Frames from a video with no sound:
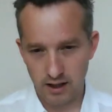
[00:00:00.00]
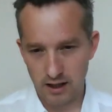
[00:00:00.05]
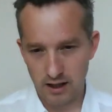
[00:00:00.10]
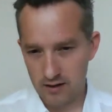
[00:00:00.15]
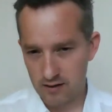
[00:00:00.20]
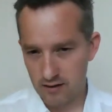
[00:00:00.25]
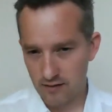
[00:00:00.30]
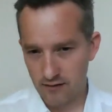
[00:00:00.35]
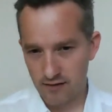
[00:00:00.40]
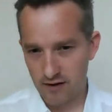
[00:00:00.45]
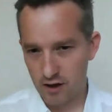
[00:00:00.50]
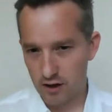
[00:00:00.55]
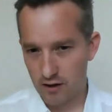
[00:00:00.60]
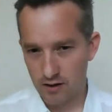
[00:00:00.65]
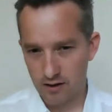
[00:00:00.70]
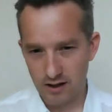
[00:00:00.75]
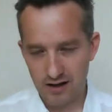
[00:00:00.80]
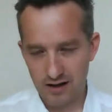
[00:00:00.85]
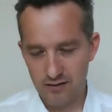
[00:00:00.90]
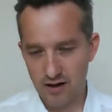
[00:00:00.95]

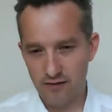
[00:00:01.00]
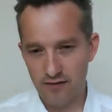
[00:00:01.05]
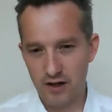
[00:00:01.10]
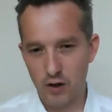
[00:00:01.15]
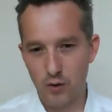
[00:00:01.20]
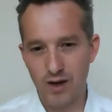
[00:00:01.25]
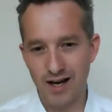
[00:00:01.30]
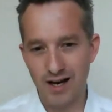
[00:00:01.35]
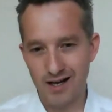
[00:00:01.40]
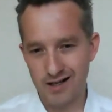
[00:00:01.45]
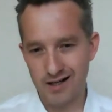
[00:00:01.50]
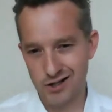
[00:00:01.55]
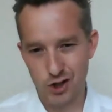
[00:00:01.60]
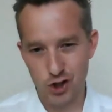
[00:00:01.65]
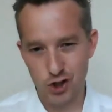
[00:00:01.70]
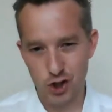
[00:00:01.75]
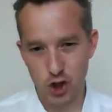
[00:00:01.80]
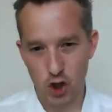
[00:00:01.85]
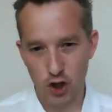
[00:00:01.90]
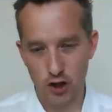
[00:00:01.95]
Even if you hit a
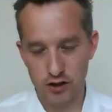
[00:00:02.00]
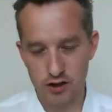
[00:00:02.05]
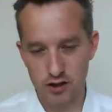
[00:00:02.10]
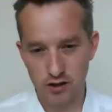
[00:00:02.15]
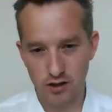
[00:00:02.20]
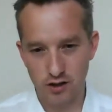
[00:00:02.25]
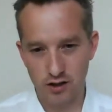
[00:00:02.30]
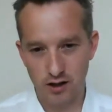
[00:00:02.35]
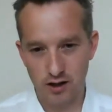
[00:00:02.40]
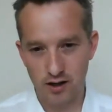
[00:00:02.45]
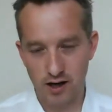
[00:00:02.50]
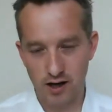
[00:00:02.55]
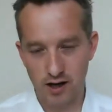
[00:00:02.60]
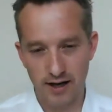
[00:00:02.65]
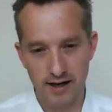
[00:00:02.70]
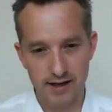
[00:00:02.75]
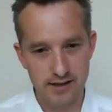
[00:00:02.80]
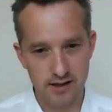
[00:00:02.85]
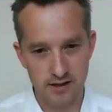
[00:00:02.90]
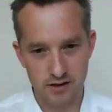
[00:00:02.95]
shot
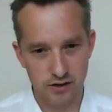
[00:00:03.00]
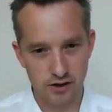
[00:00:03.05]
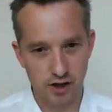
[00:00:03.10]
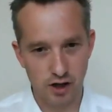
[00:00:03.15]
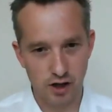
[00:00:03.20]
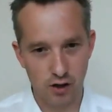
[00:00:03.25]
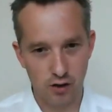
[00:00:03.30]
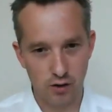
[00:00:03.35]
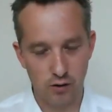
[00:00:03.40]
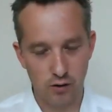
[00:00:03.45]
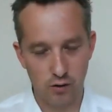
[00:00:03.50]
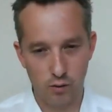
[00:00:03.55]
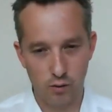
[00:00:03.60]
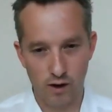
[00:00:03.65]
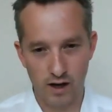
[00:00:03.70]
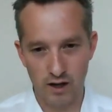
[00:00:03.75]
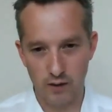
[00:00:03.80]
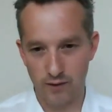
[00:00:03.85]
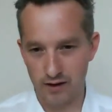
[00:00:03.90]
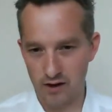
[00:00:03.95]
and it doesn't go
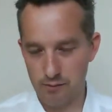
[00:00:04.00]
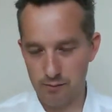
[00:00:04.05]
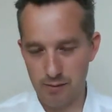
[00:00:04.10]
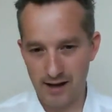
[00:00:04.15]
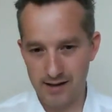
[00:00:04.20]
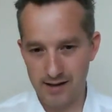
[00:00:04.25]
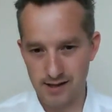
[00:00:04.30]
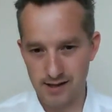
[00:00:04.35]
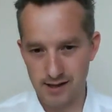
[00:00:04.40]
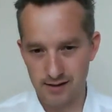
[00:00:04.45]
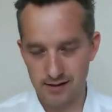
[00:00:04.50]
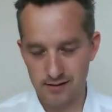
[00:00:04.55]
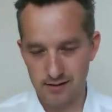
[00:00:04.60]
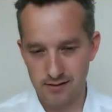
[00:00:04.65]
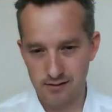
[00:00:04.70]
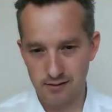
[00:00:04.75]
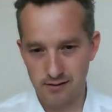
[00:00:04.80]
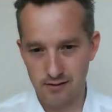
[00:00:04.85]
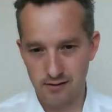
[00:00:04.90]
where you expect it,